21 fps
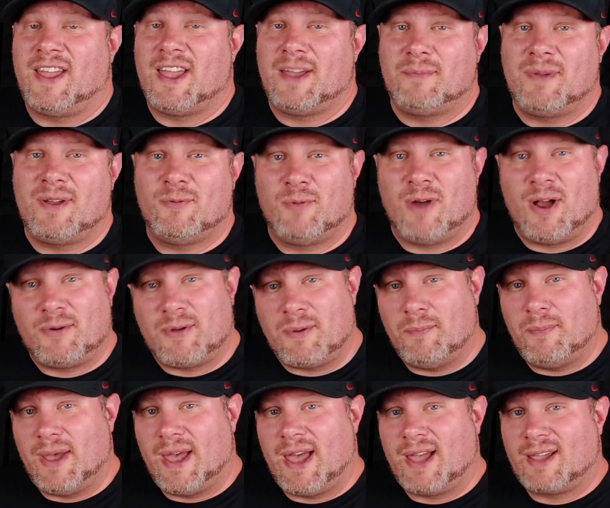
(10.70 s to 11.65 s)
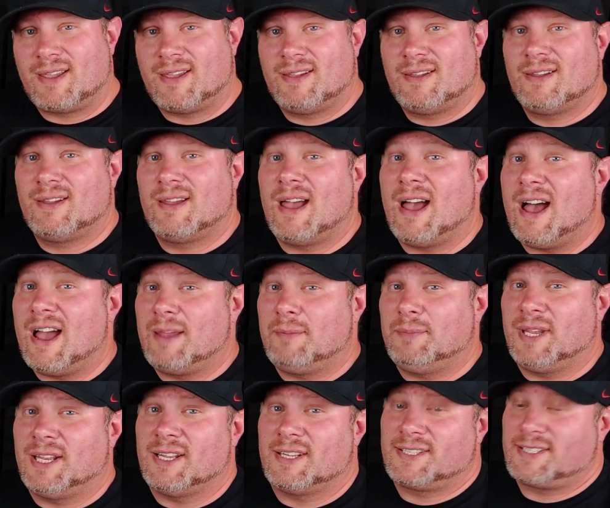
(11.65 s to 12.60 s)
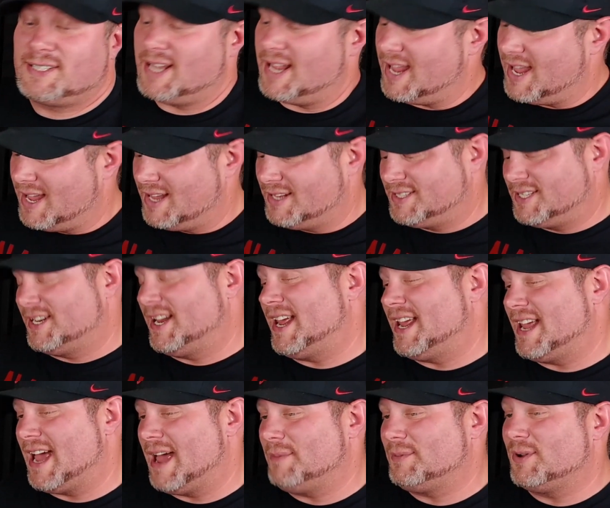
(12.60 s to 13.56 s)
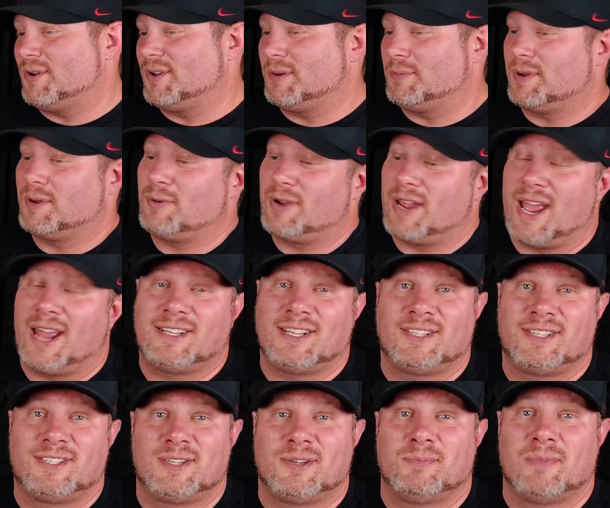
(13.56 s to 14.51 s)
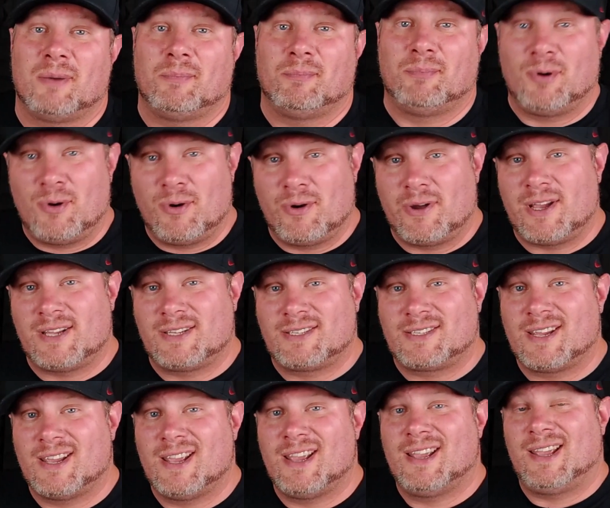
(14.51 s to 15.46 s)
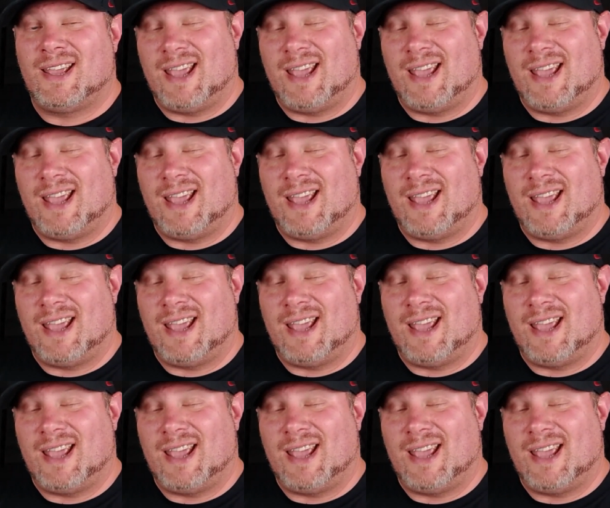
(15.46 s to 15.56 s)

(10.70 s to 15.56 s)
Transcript: Fam? Welcome back. I'm Dennis, and today I'm going to be reacting to my boys